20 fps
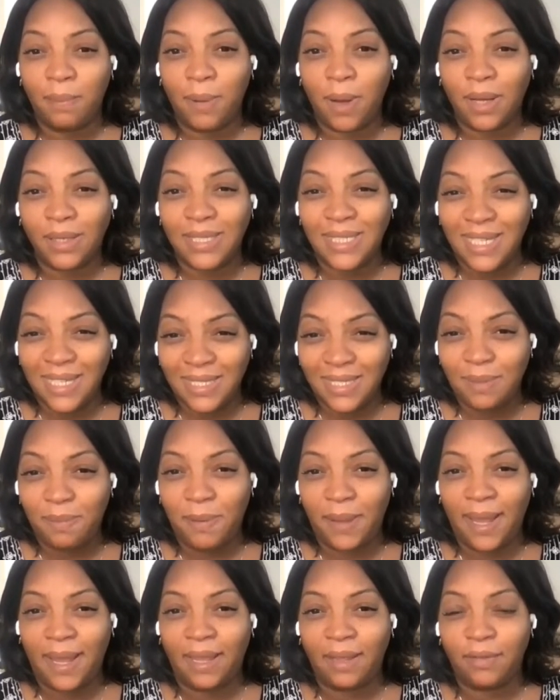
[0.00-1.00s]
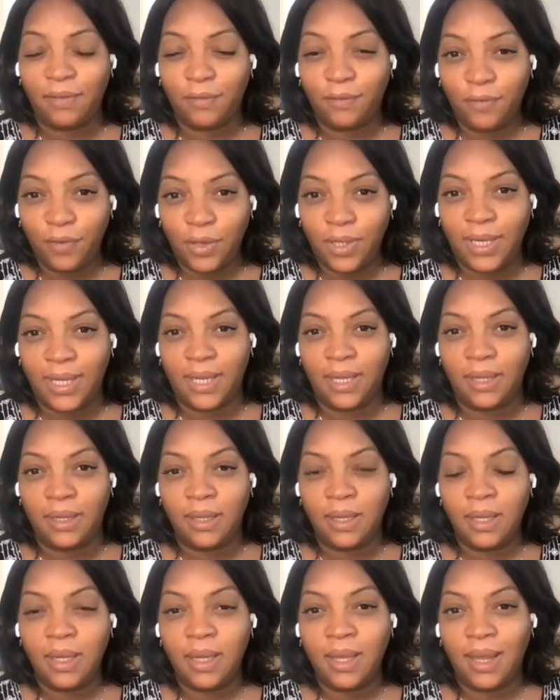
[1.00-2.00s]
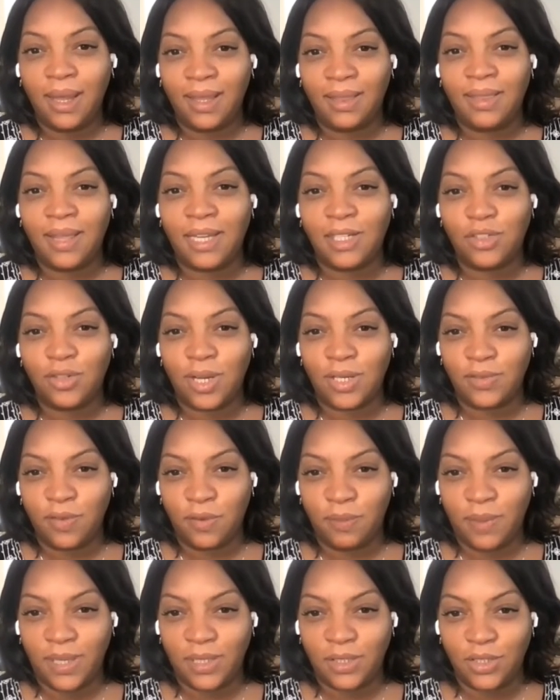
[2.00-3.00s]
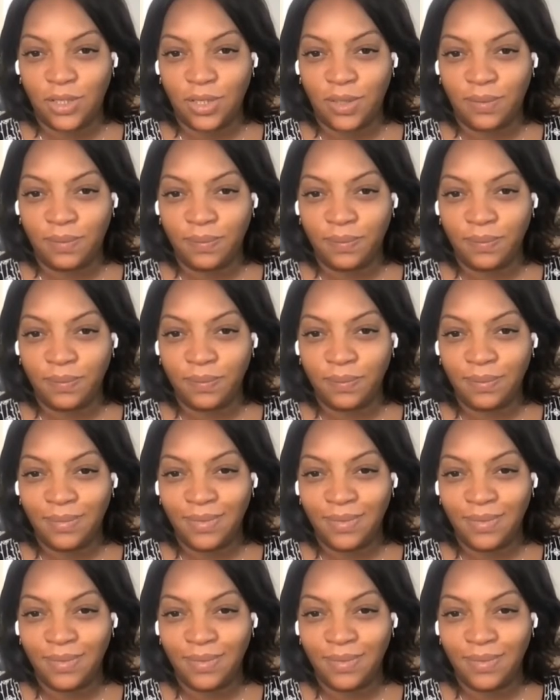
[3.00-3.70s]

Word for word: participate fully in that transformation.